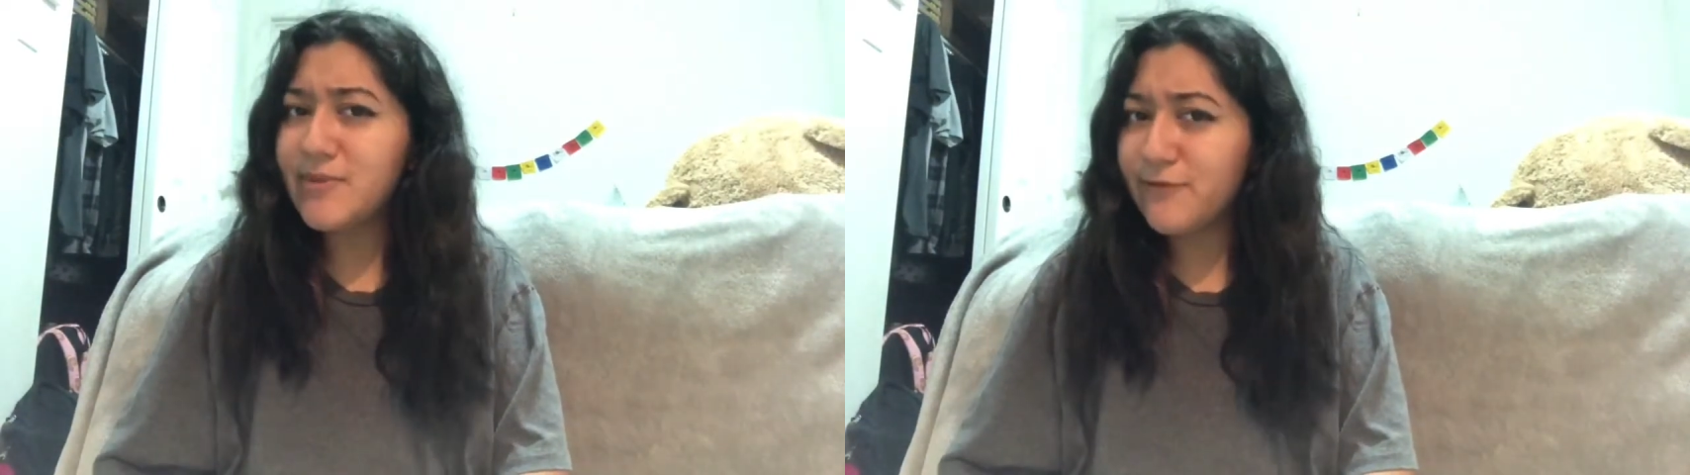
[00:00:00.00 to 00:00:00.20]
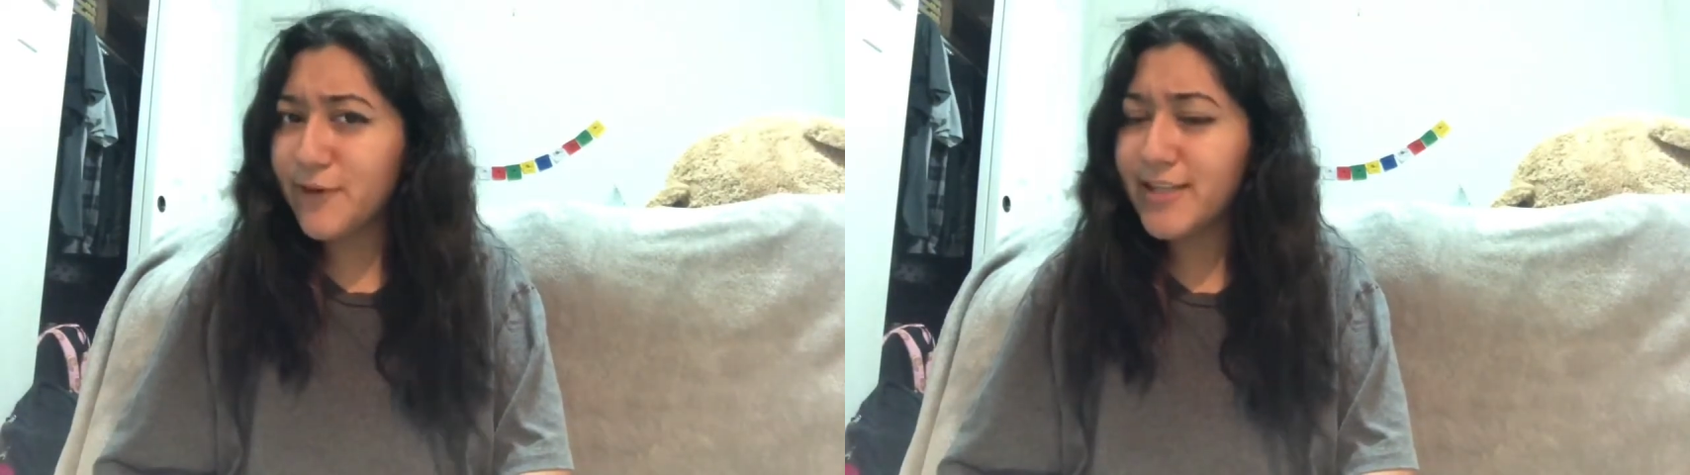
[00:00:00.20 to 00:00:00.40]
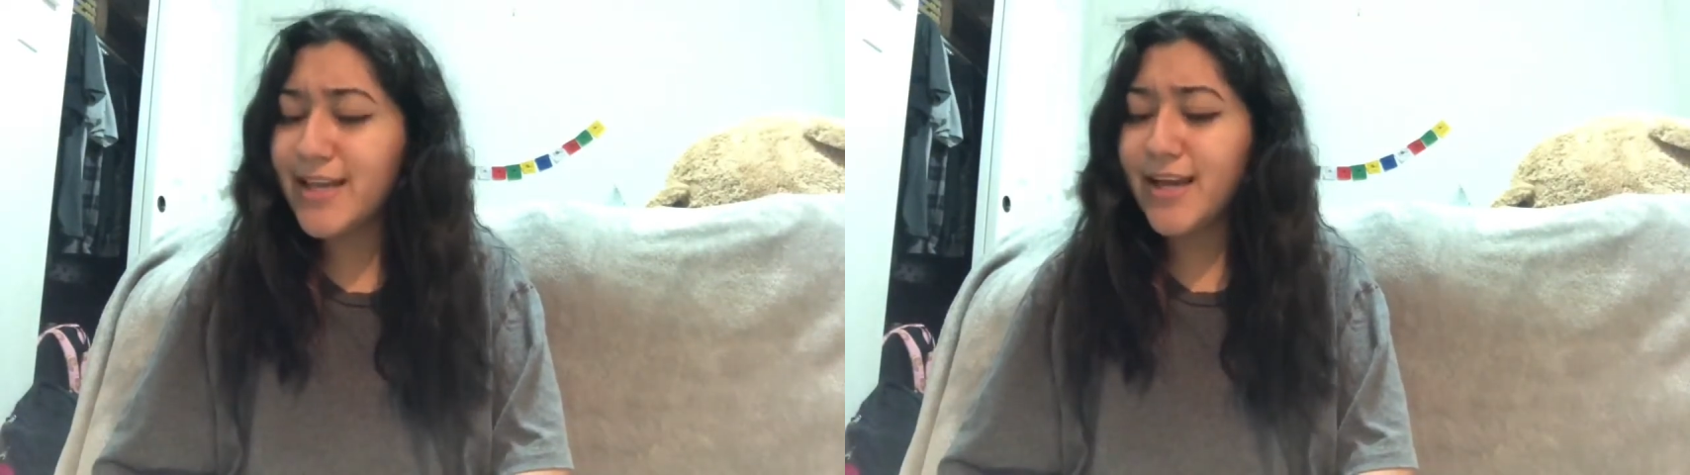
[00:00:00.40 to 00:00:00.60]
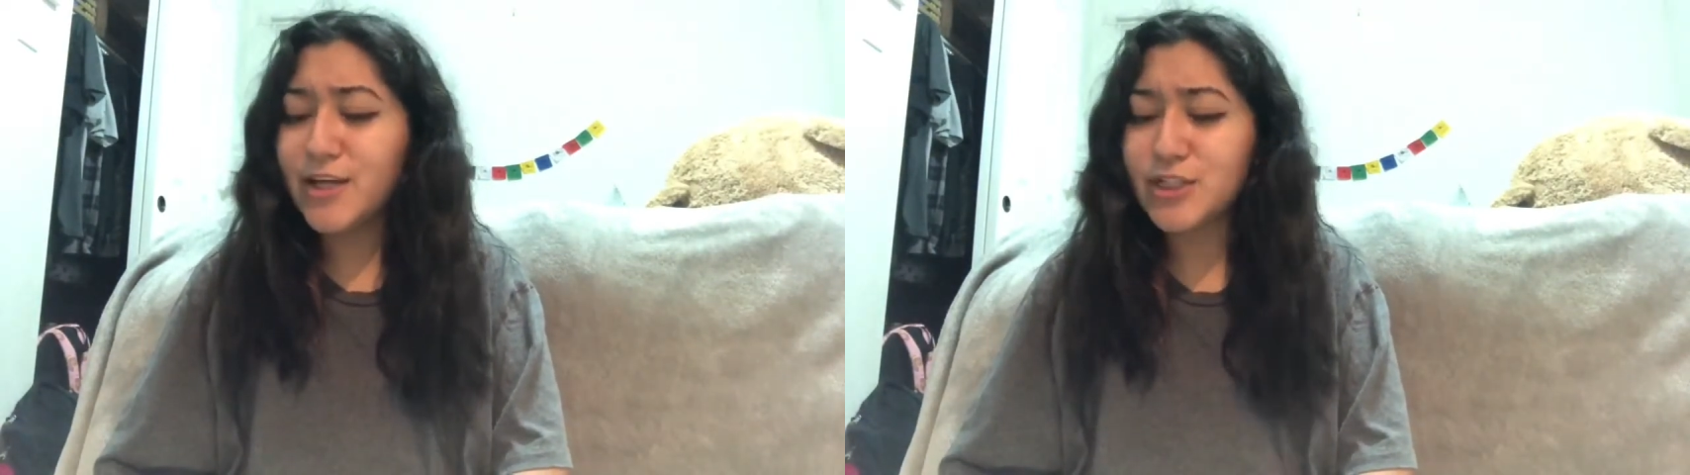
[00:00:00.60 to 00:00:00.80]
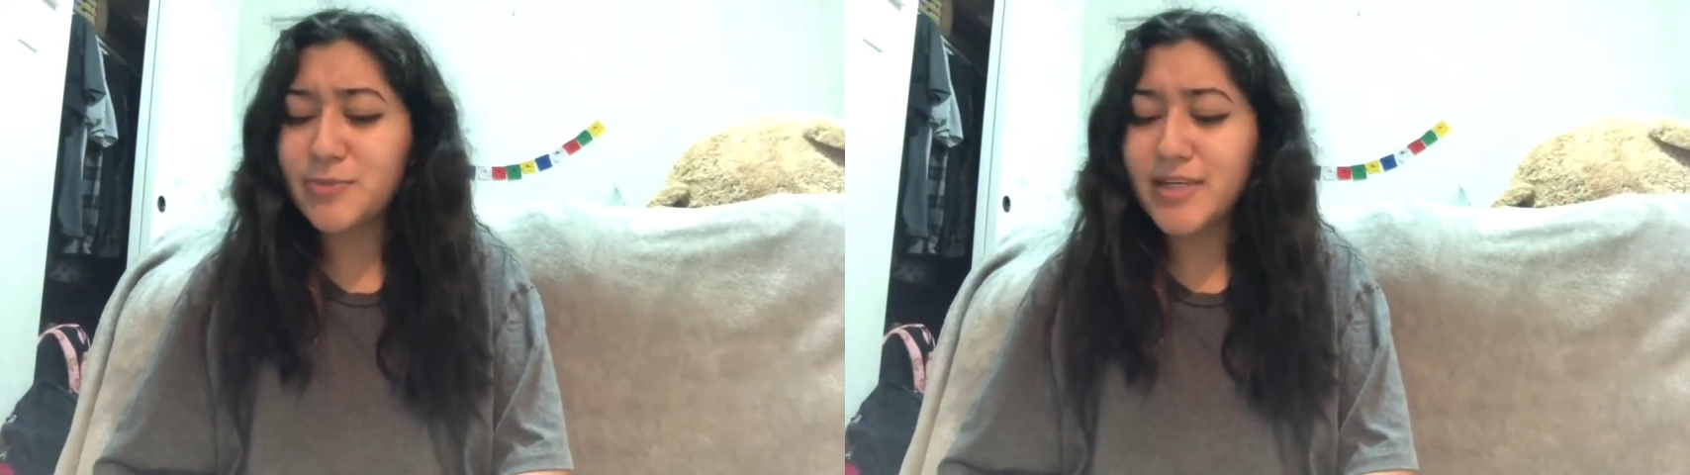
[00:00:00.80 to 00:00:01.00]
friend
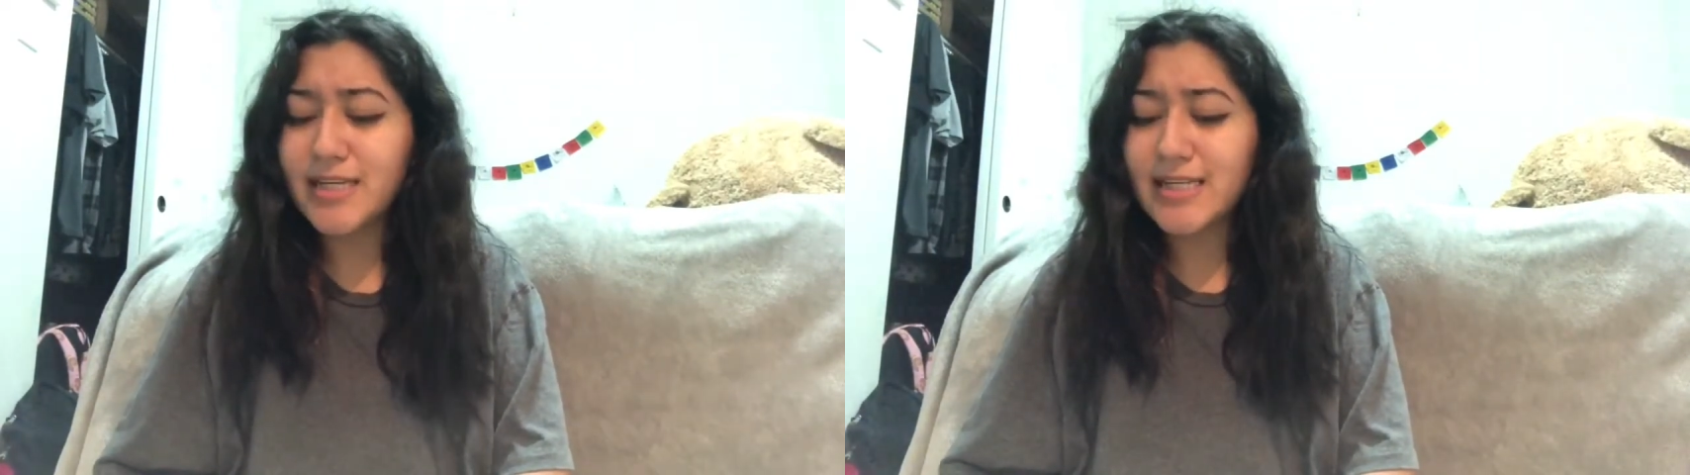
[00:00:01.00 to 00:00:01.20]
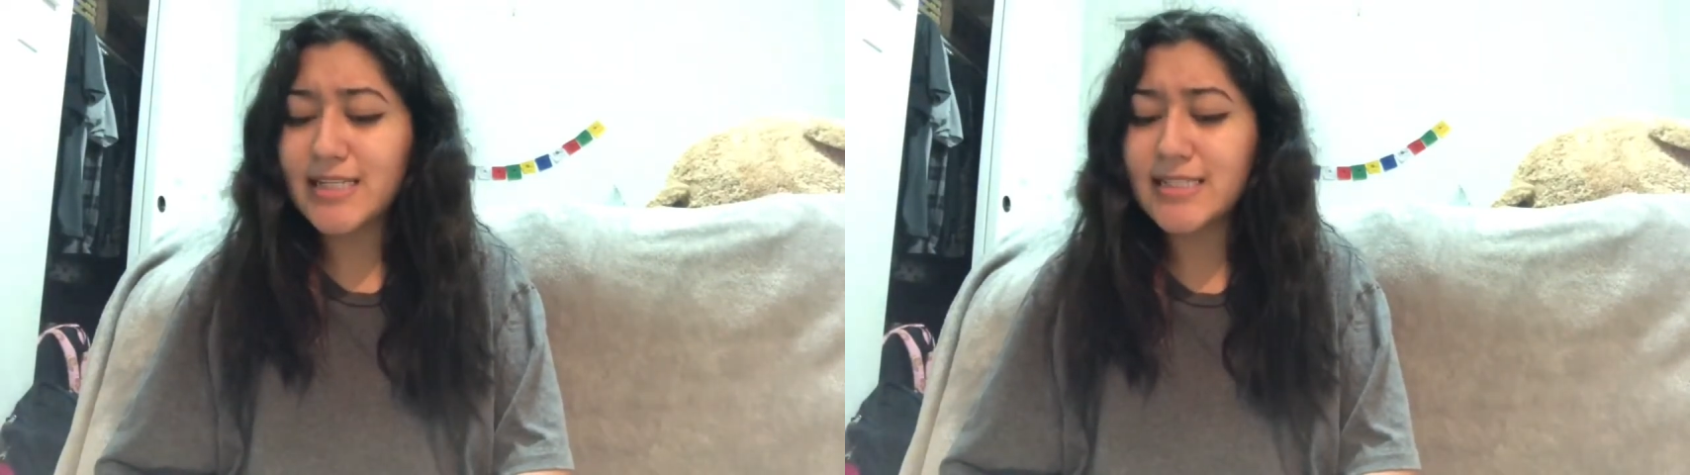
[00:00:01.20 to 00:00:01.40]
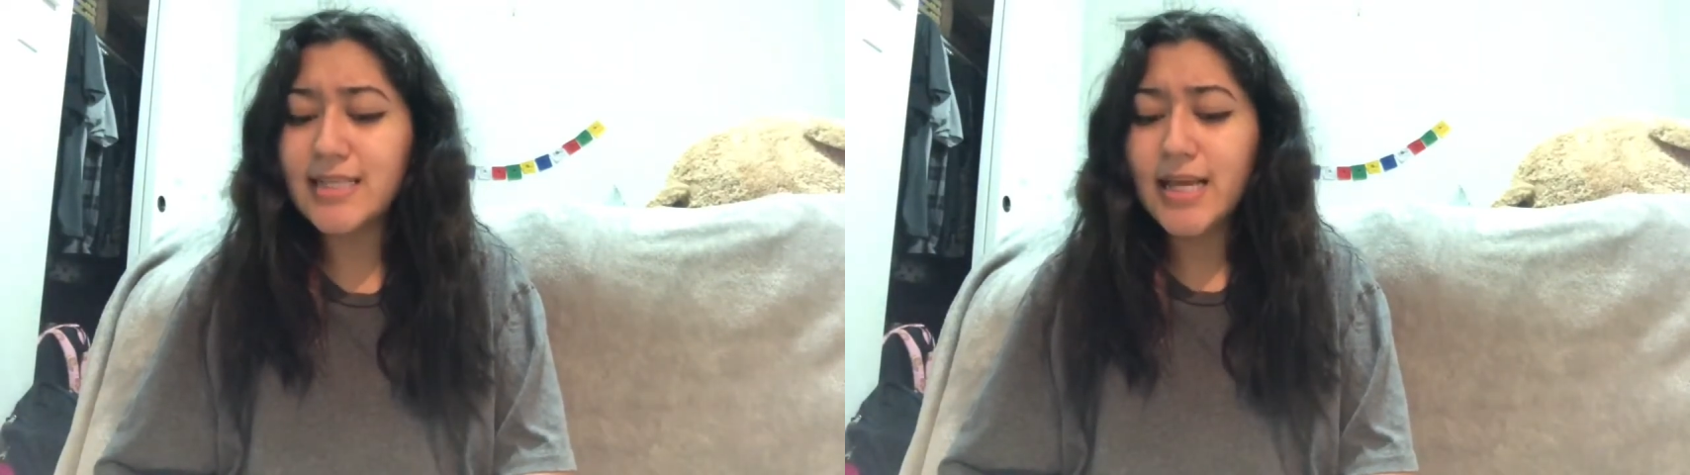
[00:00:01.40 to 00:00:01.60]
Ash because